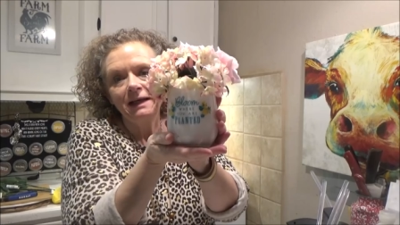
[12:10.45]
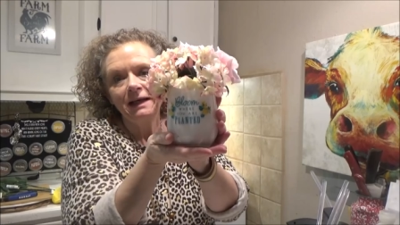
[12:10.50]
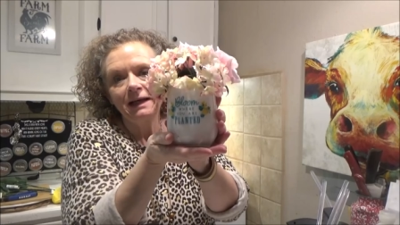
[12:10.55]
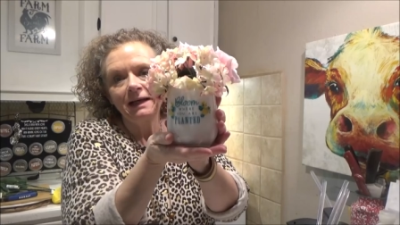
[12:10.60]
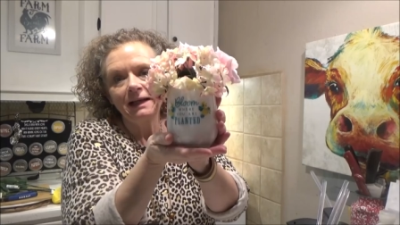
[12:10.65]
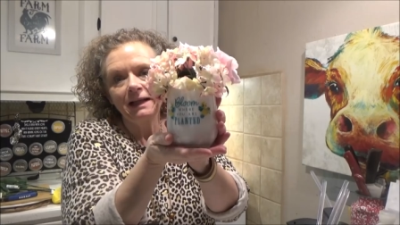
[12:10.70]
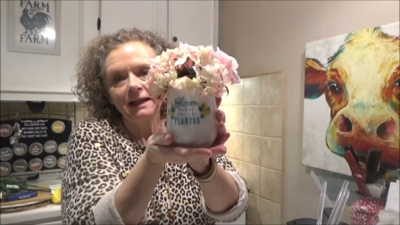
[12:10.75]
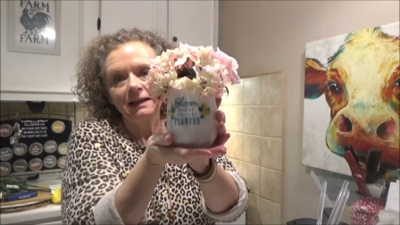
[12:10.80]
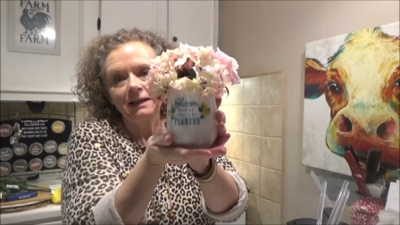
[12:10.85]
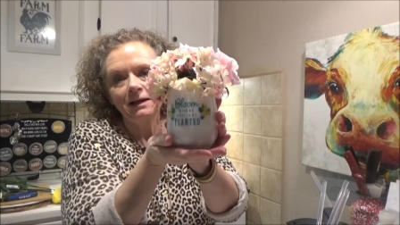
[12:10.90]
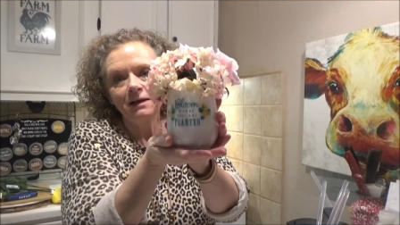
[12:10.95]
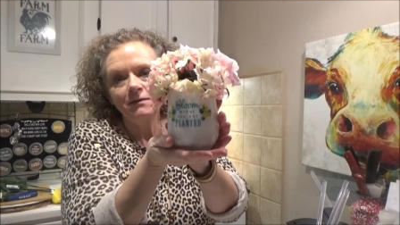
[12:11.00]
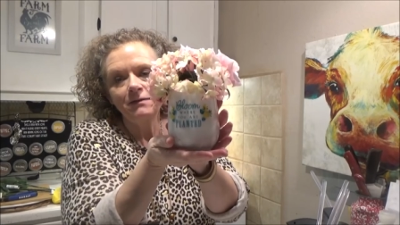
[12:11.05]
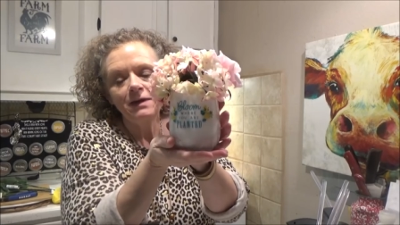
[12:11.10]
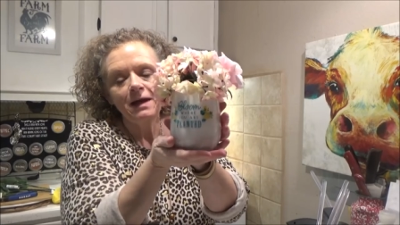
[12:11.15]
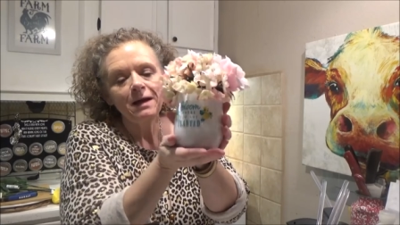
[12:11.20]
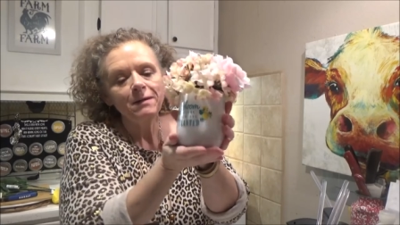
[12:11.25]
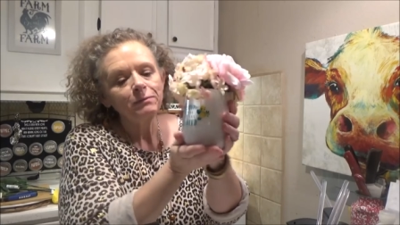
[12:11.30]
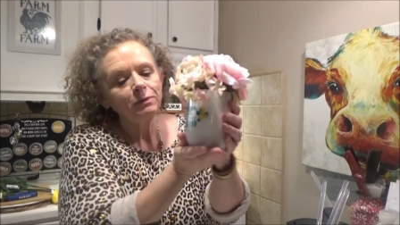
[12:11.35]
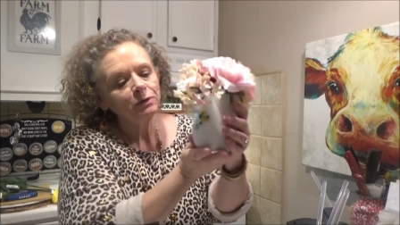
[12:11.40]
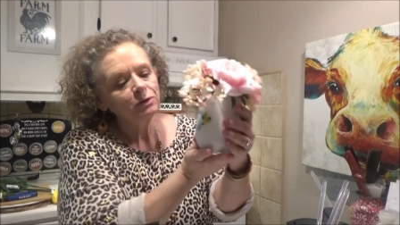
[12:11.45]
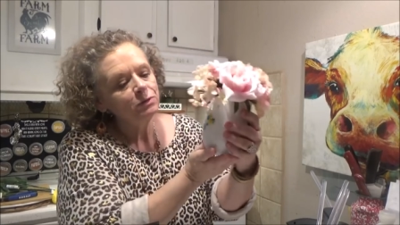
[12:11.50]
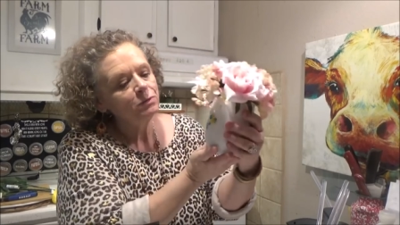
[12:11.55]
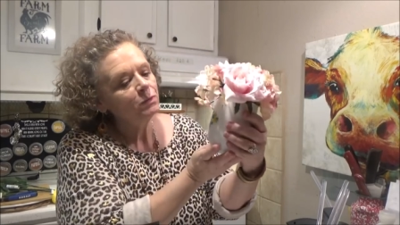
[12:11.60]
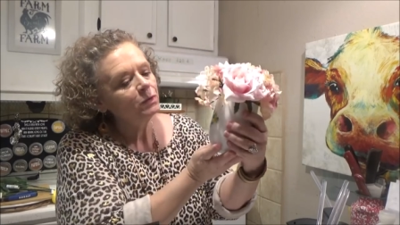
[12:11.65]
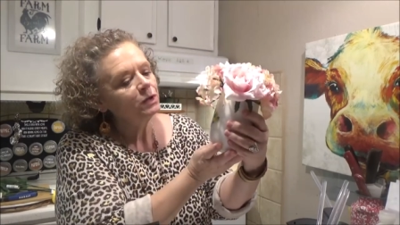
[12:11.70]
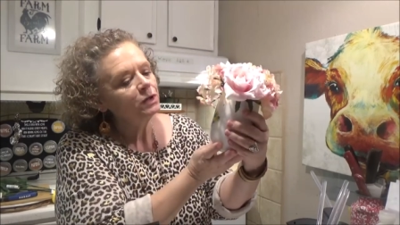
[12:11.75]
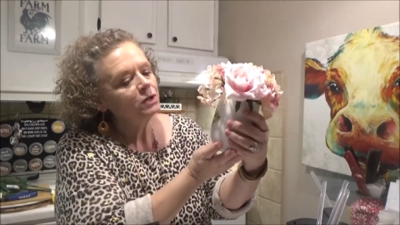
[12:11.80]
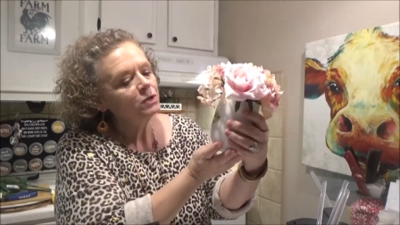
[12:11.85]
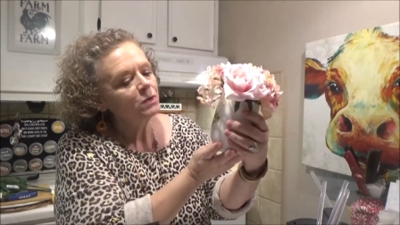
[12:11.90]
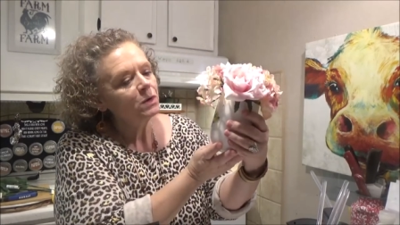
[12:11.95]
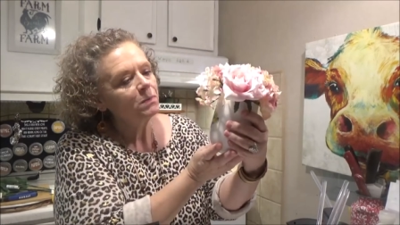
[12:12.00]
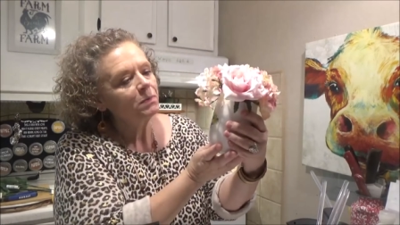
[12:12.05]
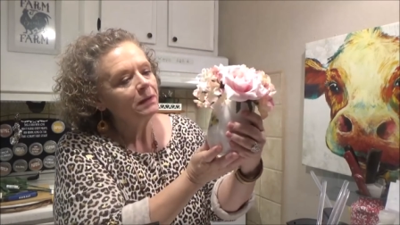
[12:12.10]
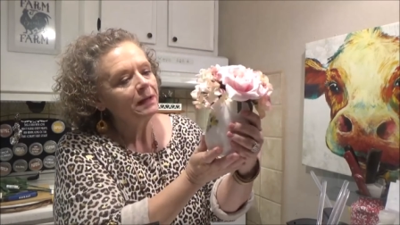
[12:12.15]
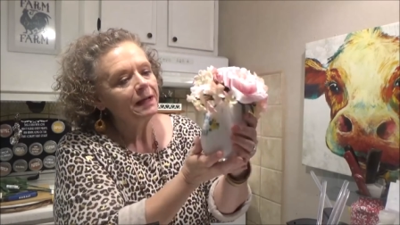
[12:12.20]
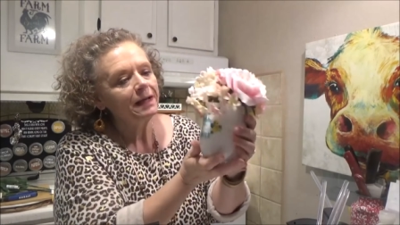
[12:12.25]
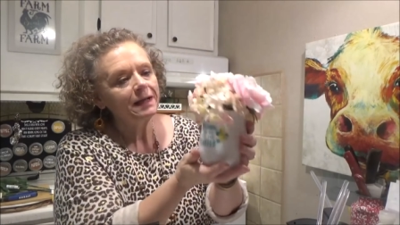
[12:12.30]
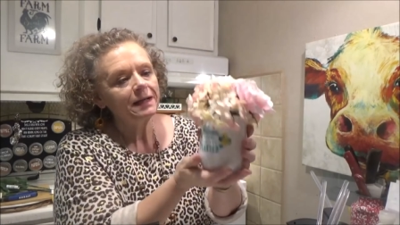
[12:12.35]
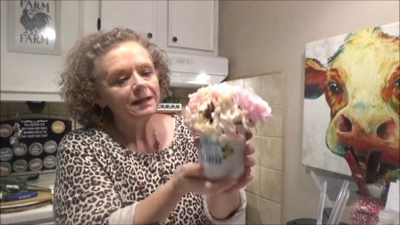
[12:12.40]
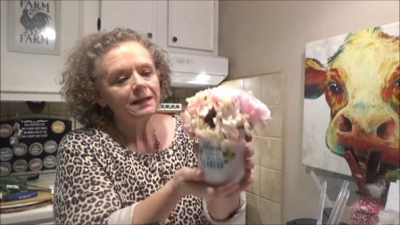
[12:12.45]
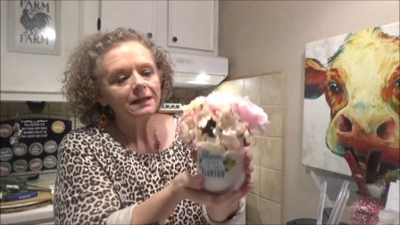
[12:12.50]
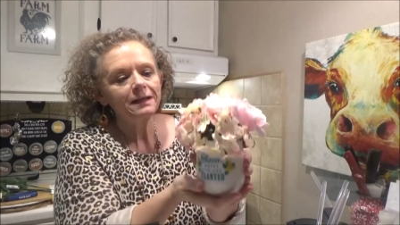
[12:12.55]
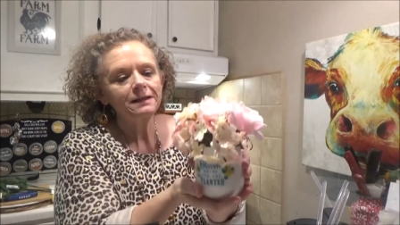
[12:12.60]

And I love that. Bloom where you were planted.